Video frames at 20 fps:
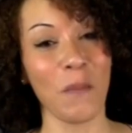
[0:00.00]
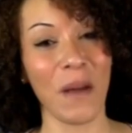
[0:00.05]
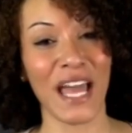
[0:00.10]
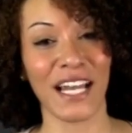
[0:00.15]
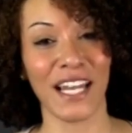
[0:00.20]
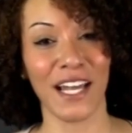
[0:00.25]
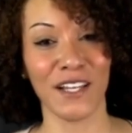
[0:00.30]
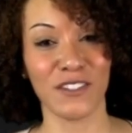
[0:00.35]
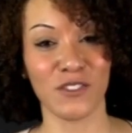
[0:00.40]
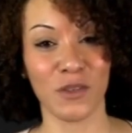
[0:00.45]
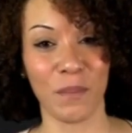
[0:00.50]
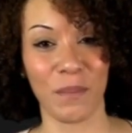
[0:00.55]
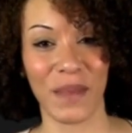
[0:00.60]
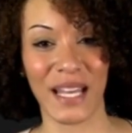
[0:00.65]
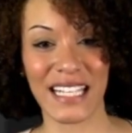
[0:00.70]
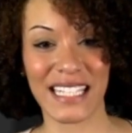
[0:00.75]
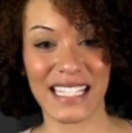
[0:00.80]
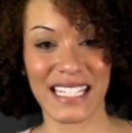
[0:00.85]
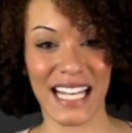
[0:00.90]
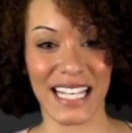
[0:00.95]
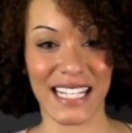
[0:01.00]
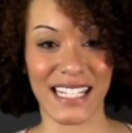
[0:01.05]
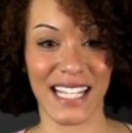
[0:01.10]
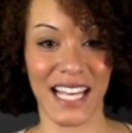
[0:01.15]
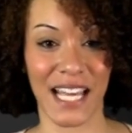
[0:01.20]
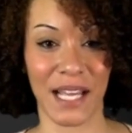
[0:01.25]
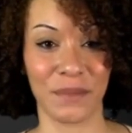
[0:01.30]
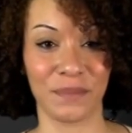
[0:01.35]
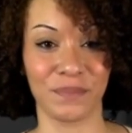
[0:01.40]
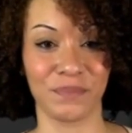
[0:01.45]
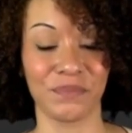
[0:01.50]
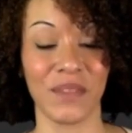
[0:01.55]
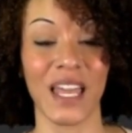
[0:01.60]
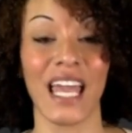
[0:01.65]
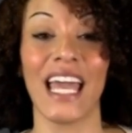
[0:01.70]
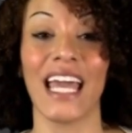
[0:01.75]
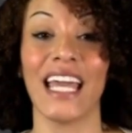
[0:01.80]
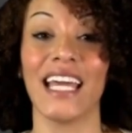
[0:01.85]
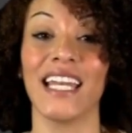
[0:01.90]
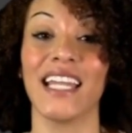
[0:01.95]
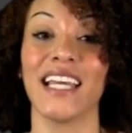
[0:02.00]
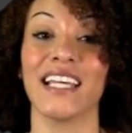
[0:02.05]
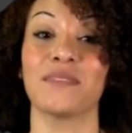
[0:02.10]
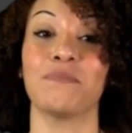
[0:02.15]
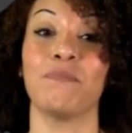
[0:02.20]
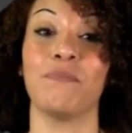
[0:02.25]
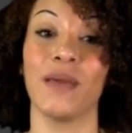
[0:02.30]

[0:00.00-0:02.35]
headlines from Pinksixty. India's